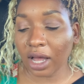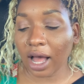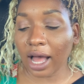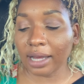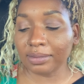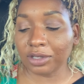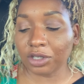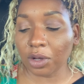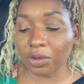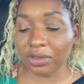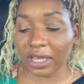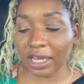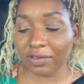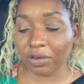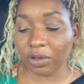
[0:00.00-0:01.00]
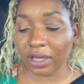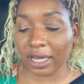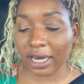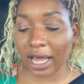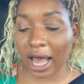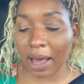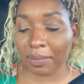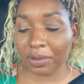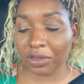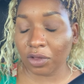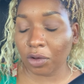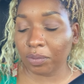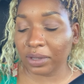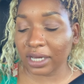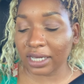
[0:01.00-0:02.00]
I'm so thankful that it happened
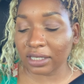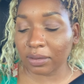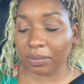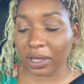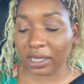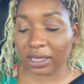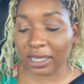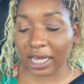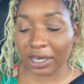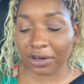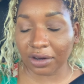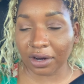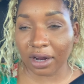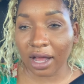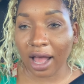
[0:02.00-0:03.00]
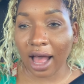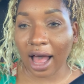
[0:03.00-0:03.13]
though, because a month later,